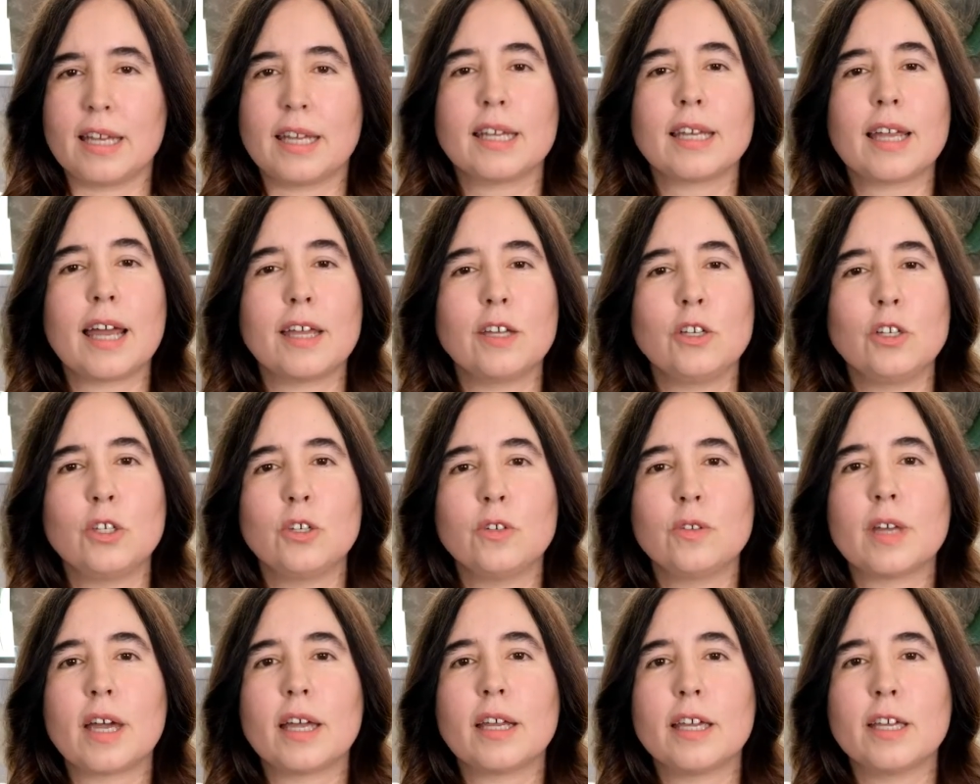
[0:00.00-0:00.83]
And I knew
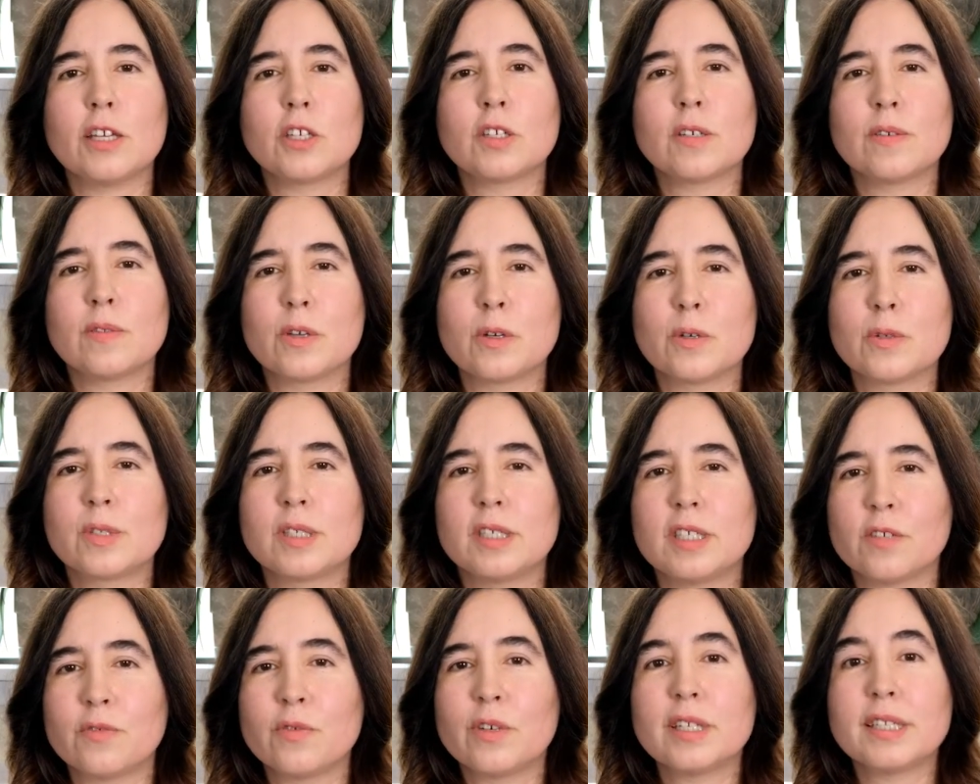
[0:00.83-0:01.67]
that each of those
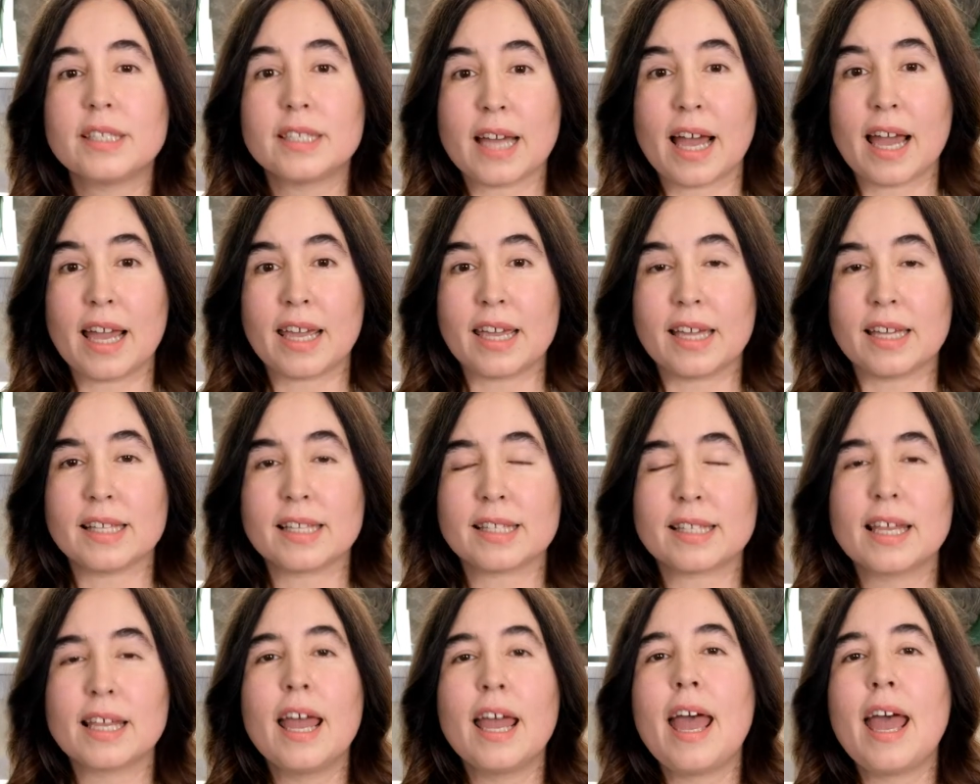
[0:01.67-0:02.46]
different diets